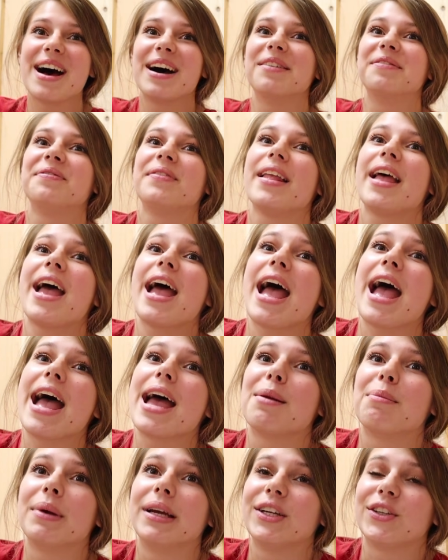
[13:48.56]
um,
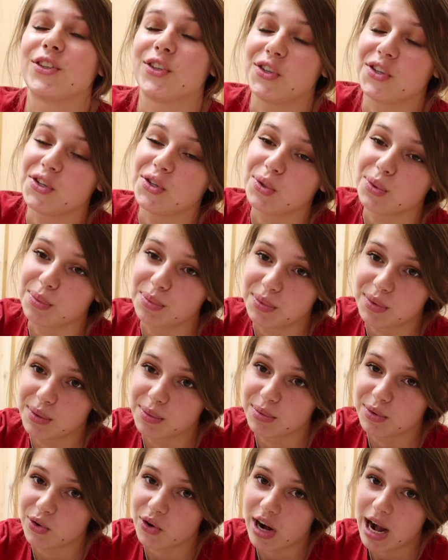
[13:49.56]
and make sure you
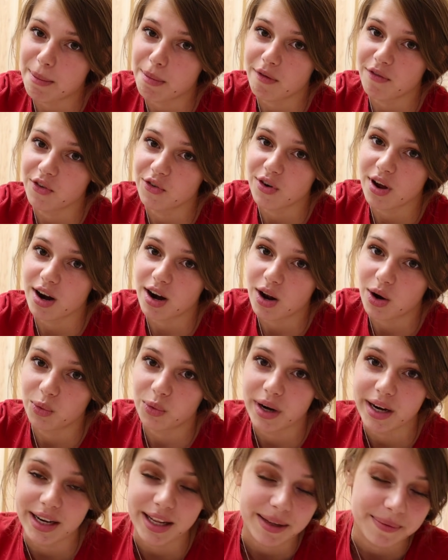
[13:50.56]
subscribe if you're not
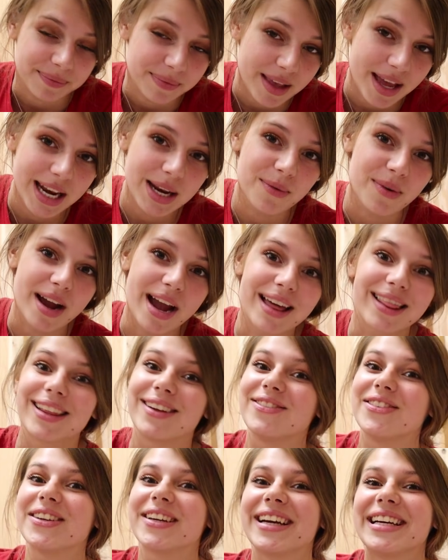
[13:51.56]
already. Anyway, I
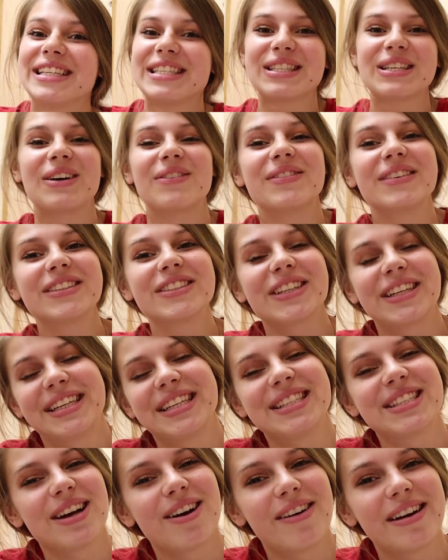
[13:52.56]
love you guys so much. And
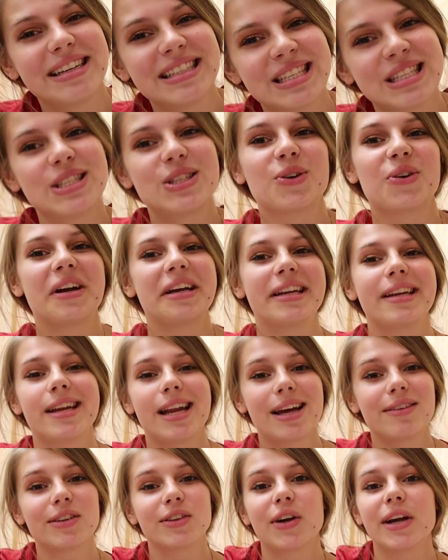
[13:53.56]
as always, it's a great day to
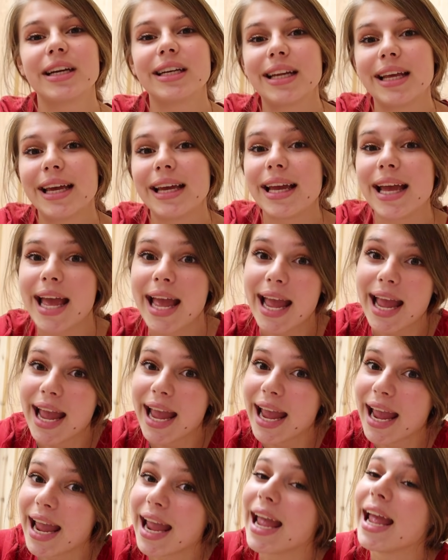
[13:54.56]
have a great day.
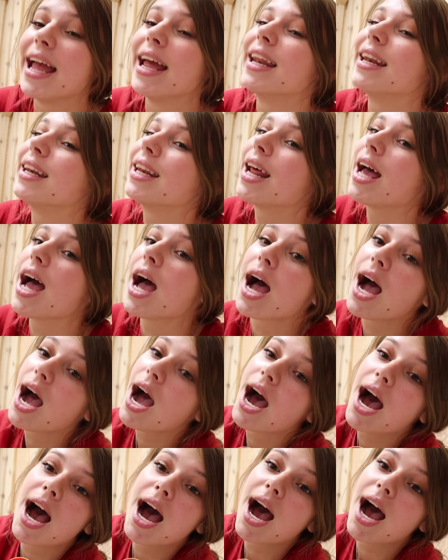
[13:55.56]
And
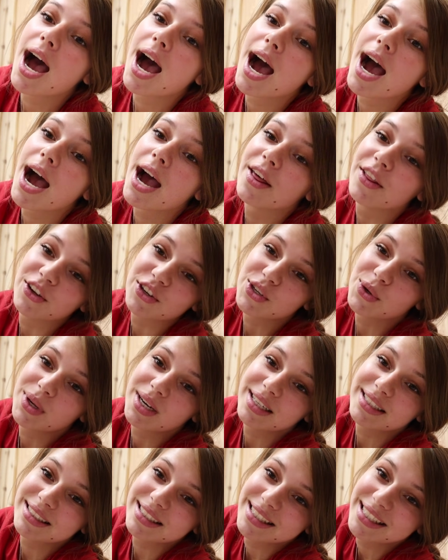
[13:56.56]
there's no
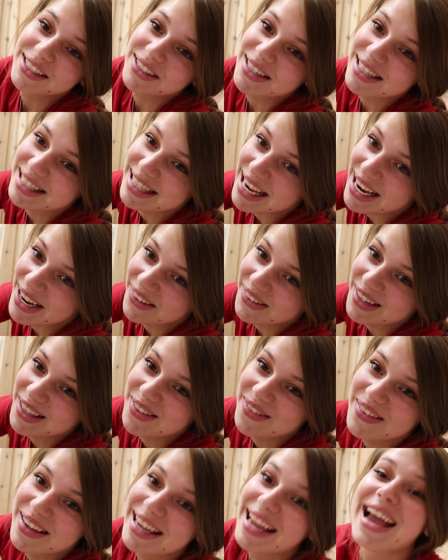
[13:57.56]
one else here to say it with
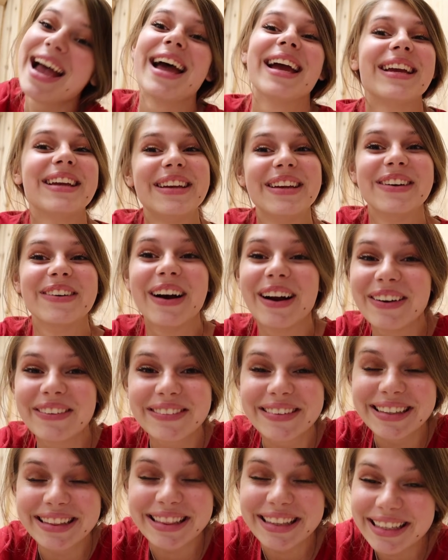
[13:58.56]
me. You are
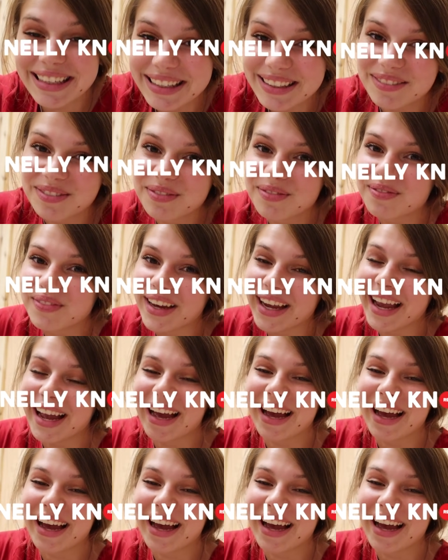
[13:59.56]
worth it. Bye,